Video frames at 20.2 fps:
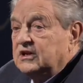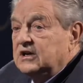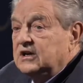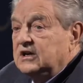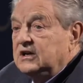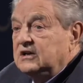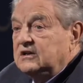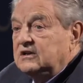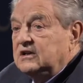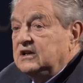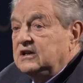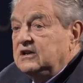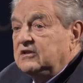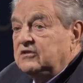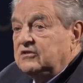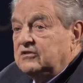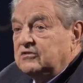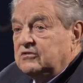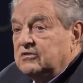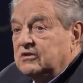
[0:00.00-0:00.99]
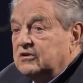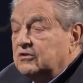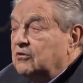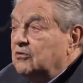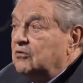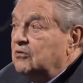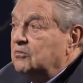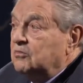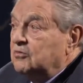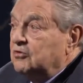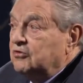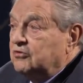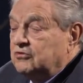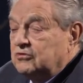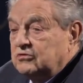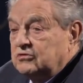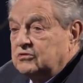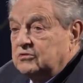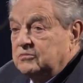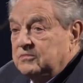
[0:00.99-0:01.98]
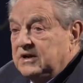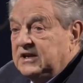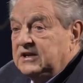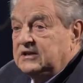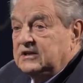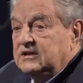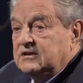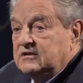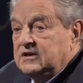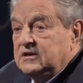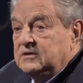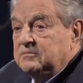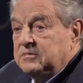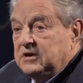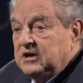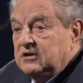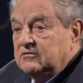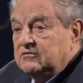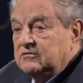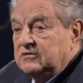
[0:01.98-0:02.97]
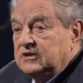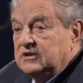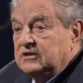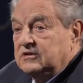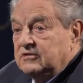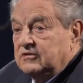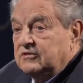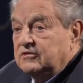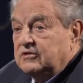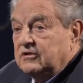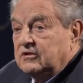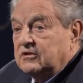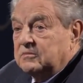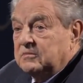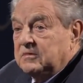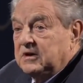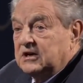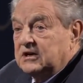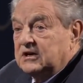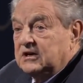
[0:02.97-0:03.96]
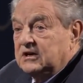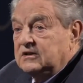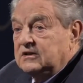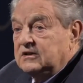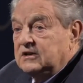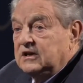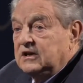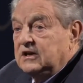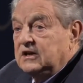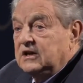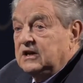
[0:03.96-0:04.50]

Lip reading: it leads to an almost automatic rebound in the stock market